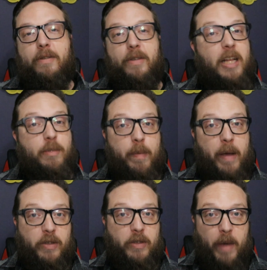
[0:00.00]
So that's me
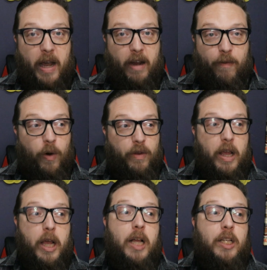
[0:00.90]
bouncing back and
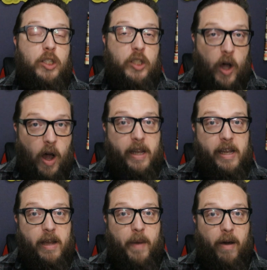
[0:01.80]
forth,
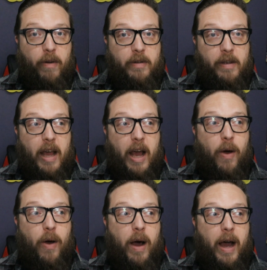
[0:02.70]
talking about
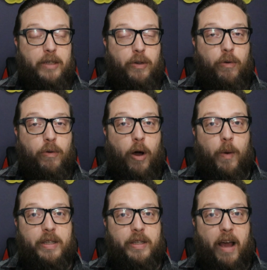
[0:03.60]
how I don't
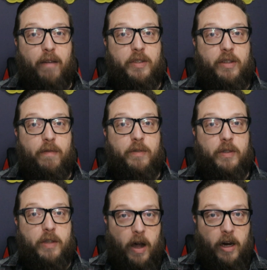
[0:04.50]
always have stuff
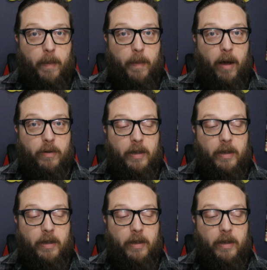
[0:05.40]
to talk about.